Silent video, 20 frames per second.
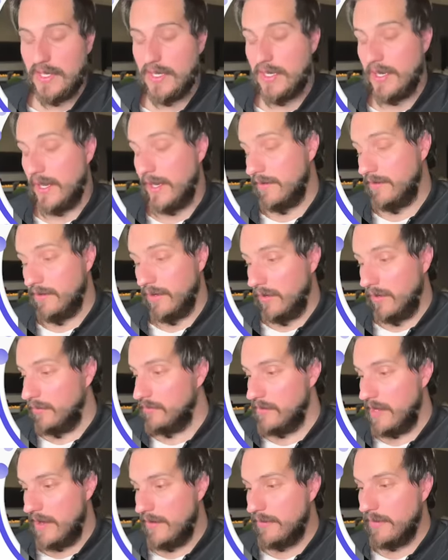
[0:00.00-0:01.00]
And, you know,
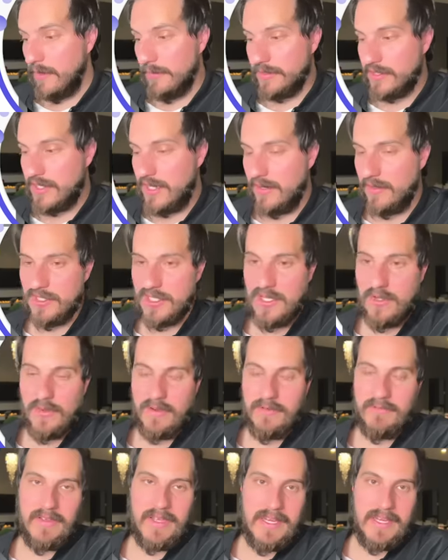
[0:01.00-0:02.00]
I would almost guarantee you
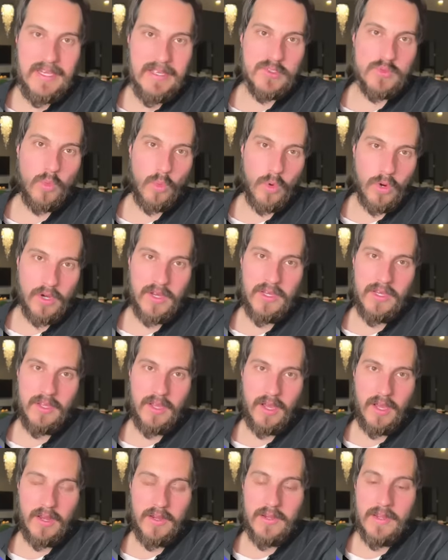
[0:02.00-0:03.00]
NVIDIA is
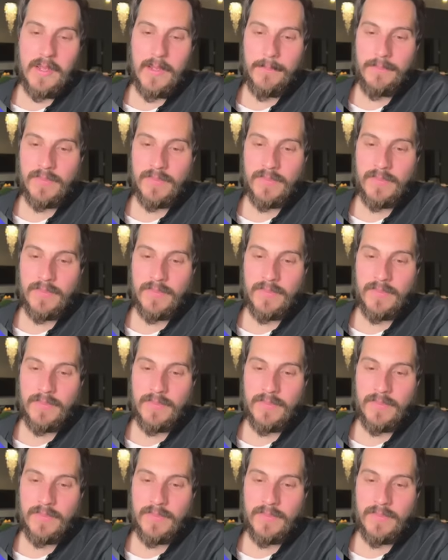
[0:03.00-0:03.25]
working on